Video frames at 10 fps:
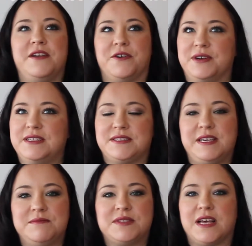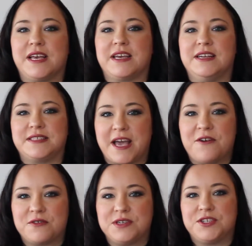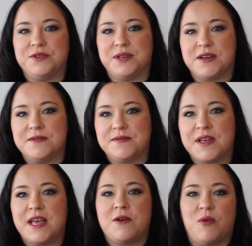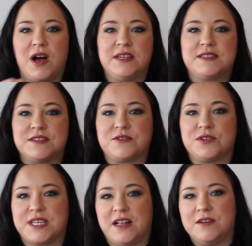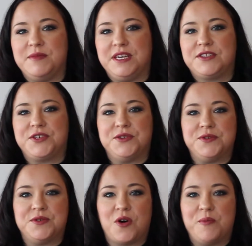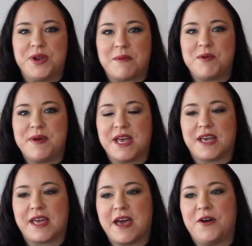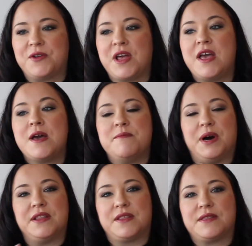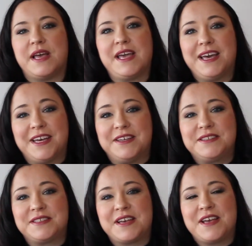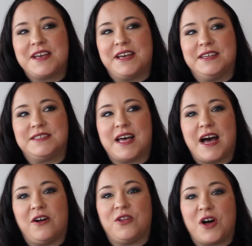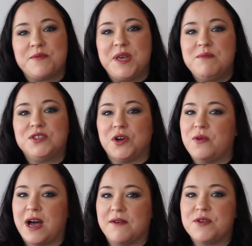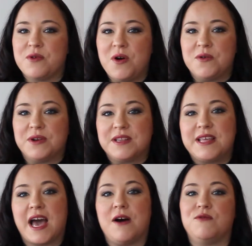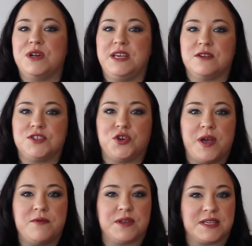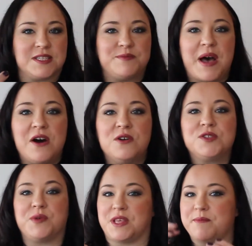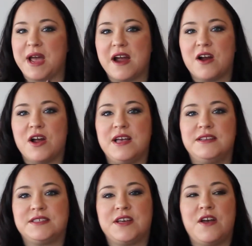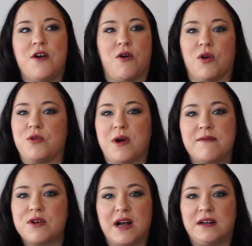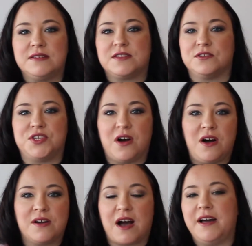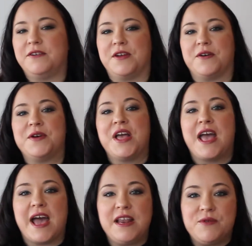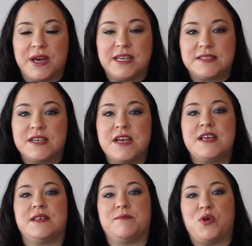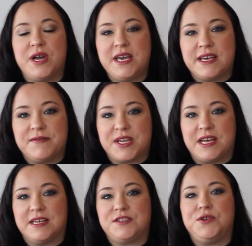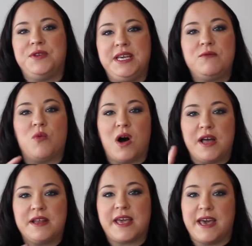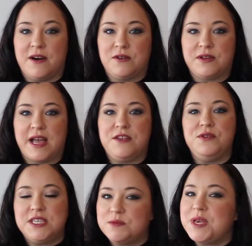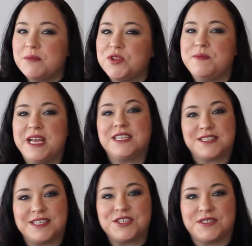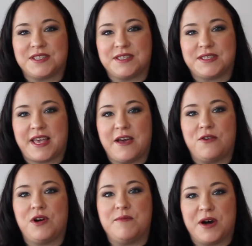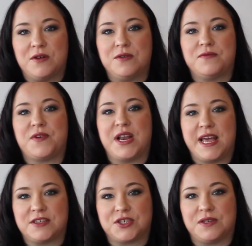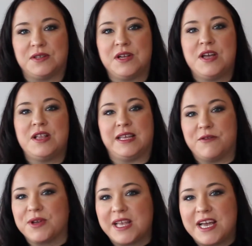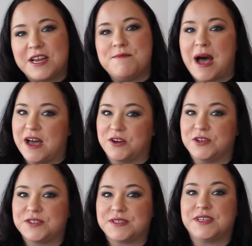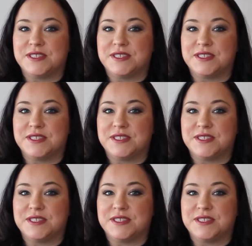it seems like it's counterintuitive. Why is this girl telling me to open up a bank account? But the thing is that a lot of people don't have their own. They have one either joint with a spouse, with a parent, or whoever else, their dog, I don't know. Anyways, the point of it is you need one account and you need to be able to make decisions in this account about financially related matters, because